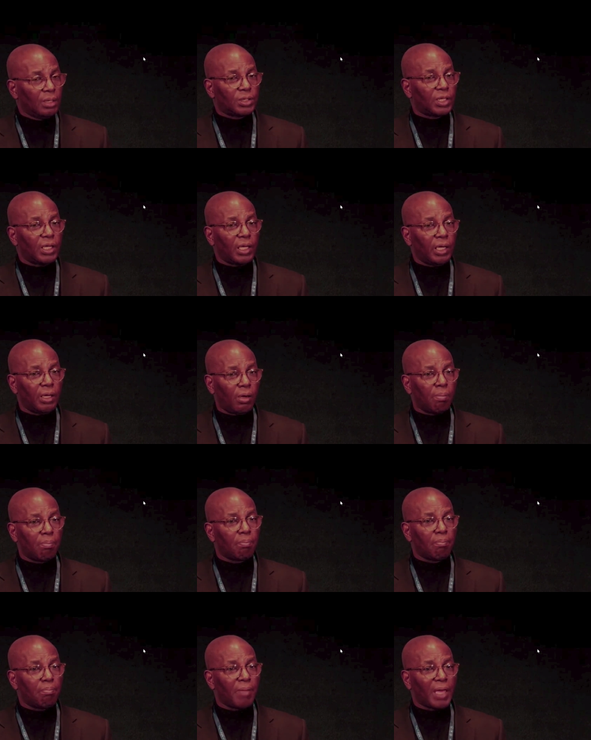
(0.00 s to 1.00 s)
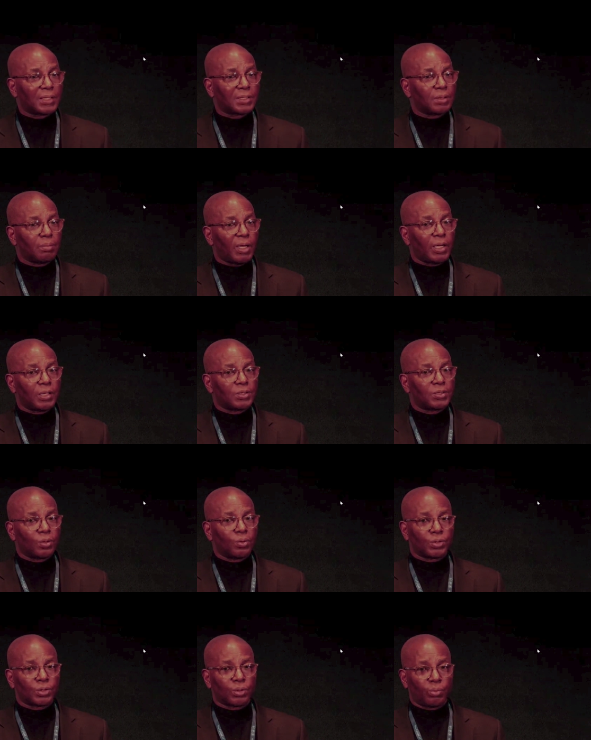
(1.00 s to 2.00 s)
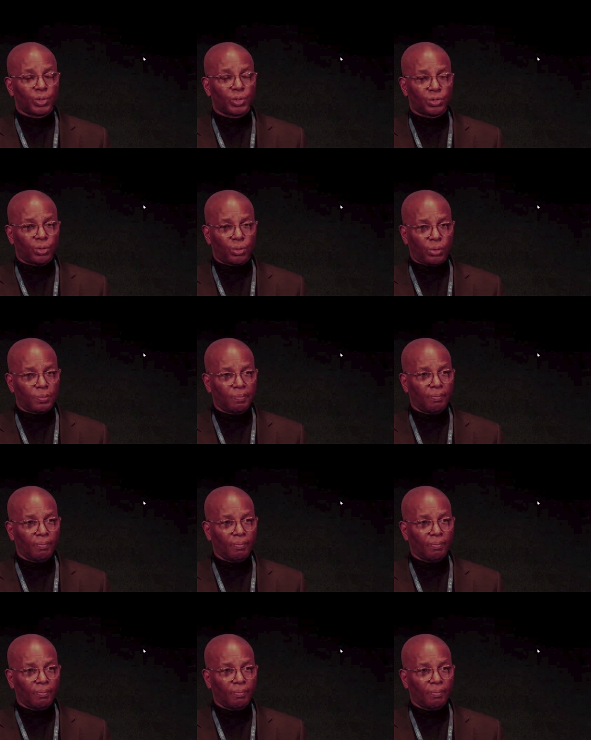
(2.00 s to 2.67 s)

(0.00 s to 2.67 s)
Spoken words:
to help maximize social return